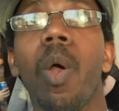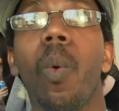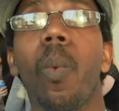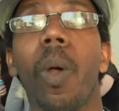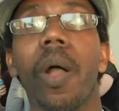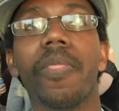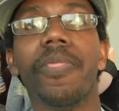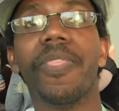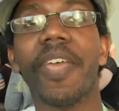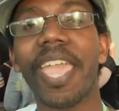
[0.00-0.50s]

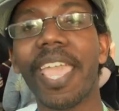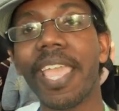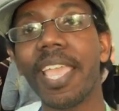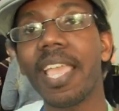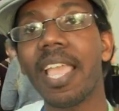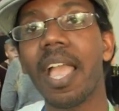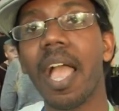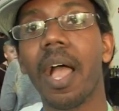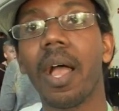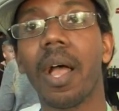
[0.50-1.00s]
what
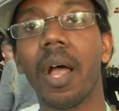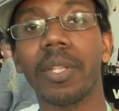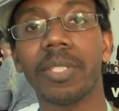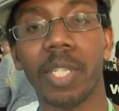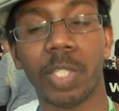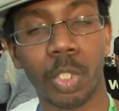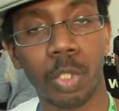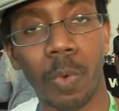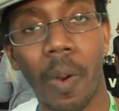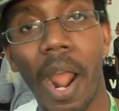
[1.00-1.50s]
they
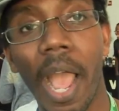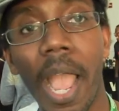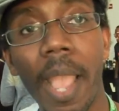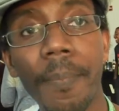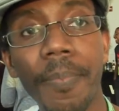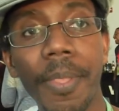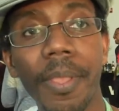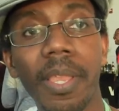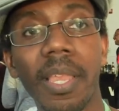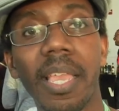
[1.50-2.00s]

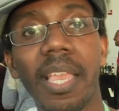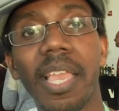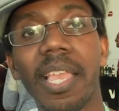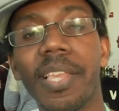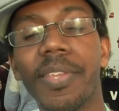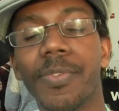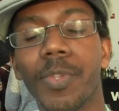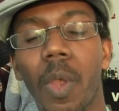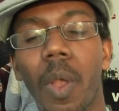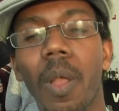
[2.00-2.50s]
describe
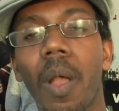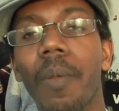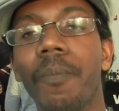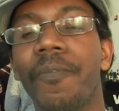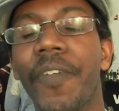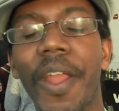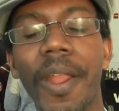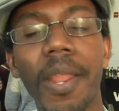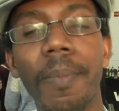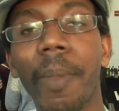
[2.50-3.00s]
is
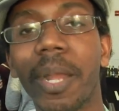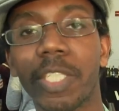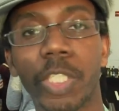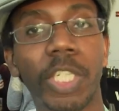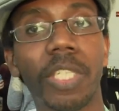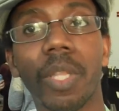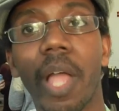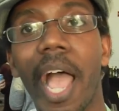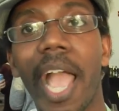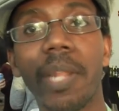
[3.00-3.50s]
very much
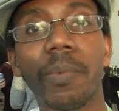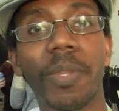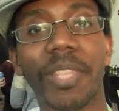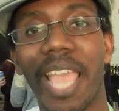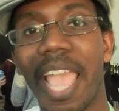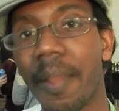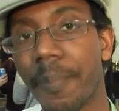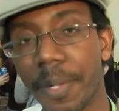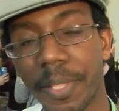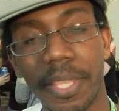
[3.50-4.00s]
in line
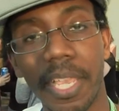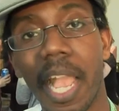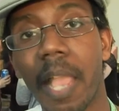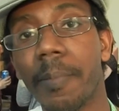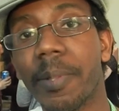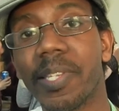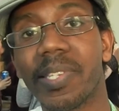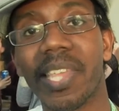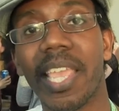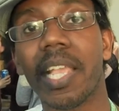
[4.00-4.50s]
with everything I've
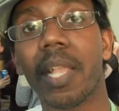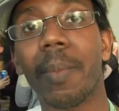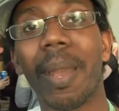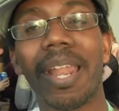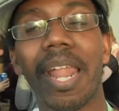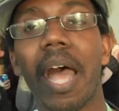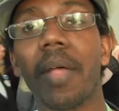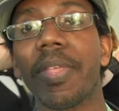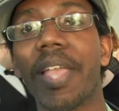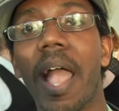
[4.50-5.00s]
been saying
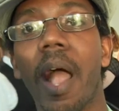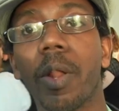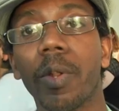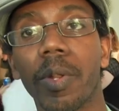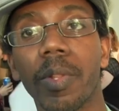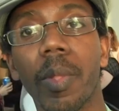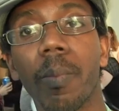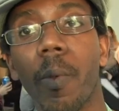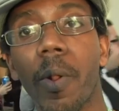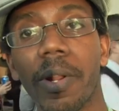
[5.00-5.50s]
about how the
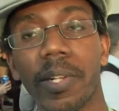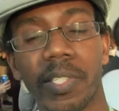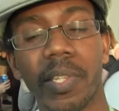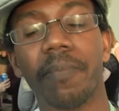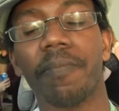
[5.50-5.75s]
algorithm works.